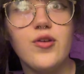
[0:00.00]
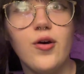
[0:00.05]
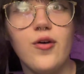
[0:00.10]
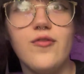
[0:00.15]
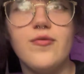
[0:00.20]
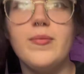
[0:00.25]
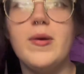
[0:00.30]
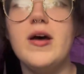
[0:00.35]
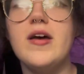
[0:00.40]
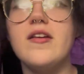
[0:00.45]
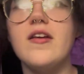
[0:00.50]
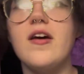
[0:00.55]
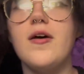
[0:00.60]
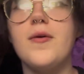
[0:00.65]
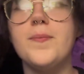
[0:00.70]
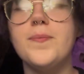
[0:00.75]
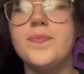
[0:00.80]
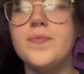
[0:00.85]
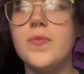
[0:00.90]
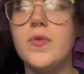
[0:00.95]
of murder,
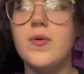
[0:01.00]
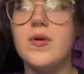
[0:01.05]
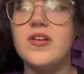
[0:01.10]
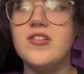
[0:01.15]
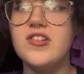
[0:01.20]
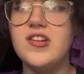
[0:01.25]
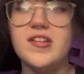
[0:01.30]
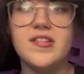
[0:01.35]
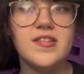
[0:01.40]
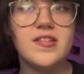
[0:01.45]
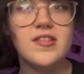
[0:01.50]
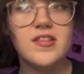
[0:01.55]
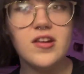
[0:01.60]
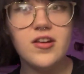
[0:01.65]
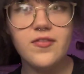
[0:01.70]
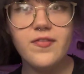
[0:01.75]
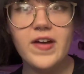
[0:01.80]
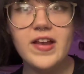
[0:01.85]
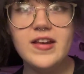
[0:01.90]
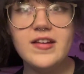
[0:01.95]
which is the
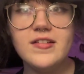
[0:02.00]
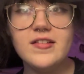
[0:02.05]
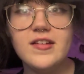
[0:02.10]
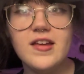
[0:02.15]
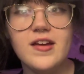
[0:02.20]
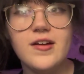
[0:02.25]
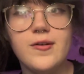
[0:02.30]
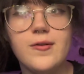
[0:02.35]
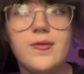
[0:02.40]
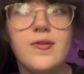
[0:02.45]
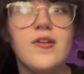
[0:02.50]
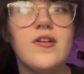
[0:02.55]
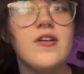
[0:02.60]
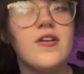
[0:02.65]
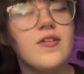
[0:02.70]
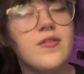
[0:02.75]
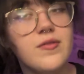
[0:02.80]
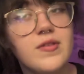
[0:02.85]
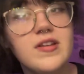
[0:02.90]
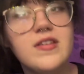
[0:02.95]
defendant killed
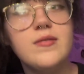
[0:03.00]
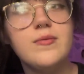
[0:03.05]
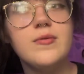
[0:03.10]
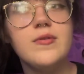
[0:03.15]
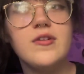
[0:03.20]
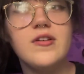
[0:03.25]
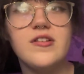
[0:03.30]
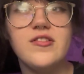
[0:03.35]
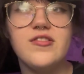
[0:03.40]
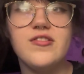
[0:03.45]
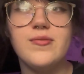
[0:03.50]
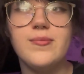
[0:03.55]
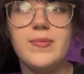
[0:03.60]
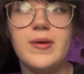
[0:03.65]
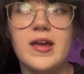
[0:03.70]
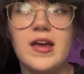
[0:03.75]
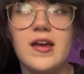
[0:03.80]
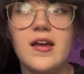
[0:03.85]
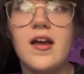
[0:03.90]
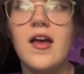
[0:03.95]
a reasonable creature in
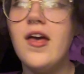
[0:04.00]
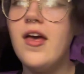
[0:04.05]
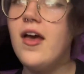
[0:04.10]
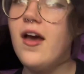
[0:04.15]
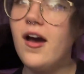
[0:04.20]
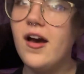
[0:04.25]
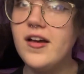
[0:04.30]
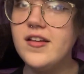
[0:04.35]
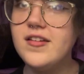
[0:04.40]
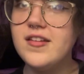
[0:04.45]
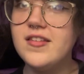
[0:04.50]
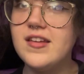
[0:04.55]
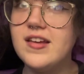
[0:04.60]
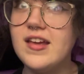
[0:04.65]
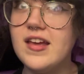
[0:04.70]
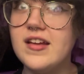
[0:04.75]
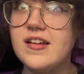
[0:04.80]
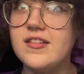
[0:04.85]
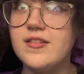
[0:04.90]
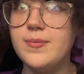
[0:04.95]
being under the
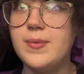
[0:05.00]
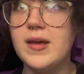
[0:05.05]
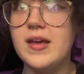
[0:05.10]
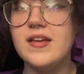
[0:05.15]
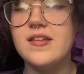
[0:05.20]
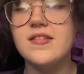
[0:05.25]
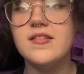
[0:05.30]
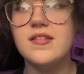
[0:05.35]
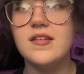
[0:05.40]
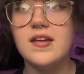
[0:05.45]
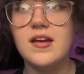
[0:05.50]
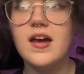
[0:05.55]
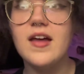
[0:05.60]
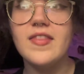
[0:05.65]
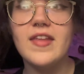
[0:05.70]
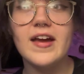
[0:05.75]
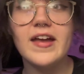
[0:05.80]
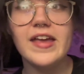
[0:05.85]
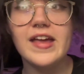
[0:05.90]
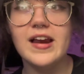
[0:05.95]
king's peace
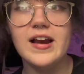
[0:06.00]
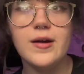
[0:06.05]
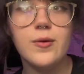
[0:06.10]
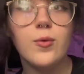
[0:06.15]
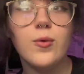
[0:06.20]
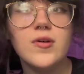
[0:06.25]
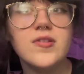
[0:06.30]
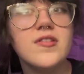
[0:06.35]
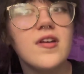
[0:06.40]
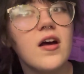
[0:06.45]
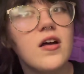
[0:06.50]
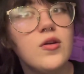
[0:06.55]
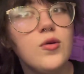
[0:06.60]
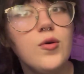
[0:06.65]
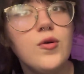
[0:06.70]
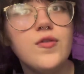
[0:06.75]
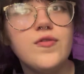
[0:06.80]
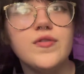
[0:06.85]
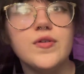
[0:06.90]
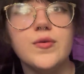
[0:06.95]
and that killing was
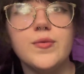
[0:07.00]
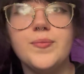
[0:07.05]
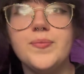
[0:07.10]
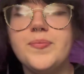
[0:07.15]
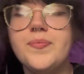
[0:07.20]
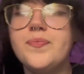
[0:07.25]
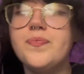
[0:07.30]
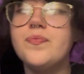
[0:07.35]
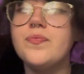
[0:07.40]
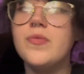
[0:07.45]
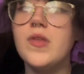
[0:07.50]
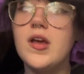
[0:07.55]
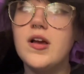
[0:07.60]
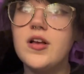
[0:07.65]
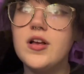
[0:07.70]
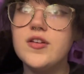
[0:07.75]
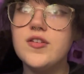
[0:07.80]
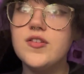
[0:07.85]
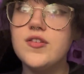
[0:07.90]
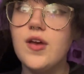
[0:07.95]
unlawful.
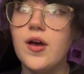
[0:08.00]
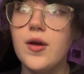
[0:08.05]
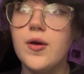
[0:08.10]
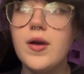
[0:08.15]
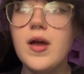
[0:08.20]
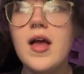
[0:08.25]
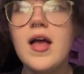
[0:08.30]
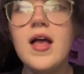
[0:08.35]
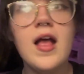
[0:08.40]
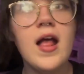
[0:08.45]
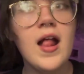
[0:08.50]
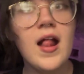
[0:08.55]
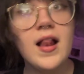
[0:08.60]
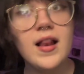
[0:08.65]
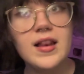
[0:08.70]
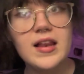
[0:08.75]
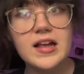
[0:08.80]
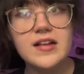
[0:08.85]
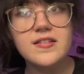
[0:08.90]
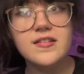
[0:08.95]
So
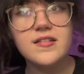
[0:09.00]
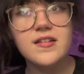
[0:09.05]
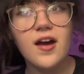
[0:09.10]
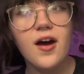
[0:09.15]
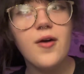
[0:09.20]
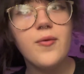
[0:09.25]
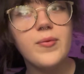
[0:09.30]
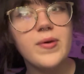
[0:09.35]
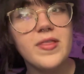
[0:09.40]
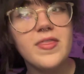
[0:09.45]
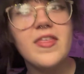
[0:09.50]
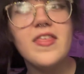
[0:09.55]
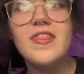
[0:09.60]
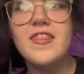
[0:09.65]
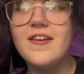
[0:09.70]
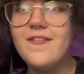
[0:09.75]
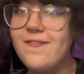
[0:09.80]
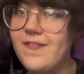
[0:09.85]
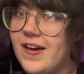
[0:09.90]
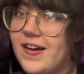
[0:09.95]
let's start with
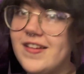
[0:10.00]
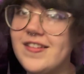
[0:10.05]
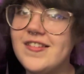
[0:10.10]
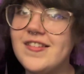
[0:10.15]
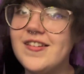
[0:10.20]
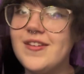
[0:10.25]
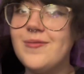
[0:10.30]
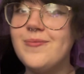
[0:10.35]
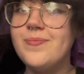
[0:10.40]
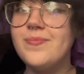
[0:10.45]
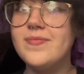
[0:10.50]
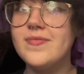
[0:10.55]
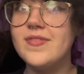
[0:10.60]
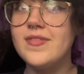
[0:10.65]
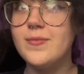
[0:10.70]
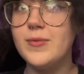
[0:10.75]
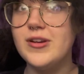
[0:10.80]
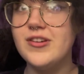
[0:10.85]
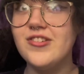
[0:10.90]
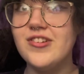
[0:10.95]
the first,
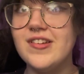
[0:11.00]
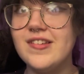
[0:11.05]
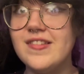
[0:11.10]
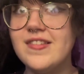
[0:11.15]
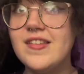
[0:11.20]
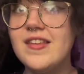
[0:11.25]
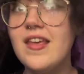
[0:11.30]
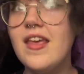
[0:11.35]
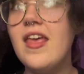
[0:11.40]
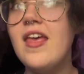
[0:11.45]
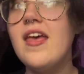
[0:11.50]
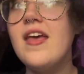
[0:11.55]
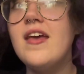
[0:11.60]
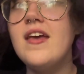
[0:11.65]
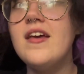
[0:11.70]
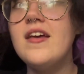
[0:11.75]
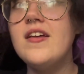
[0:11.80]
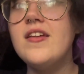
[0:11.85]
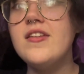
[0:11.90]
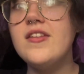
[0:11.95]
which is
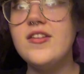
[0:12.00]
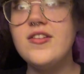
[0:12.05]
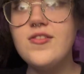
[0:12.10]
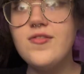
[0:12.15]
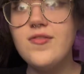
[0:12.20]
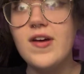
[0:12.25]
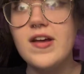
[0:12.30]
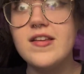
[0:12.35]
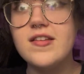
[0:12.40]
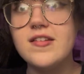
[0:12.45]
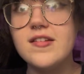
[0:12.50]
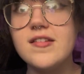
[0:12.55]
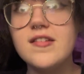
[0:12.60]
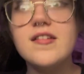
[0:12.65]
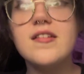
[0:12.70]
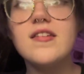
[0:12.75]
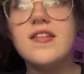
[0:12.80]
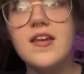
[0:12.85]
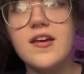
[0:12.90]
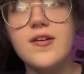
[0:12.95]
the defendant
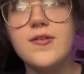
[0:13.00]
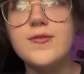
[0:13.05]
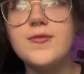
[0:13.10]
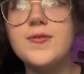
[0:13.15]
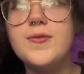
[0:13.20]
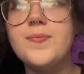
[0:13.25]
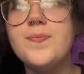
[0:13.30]
killed.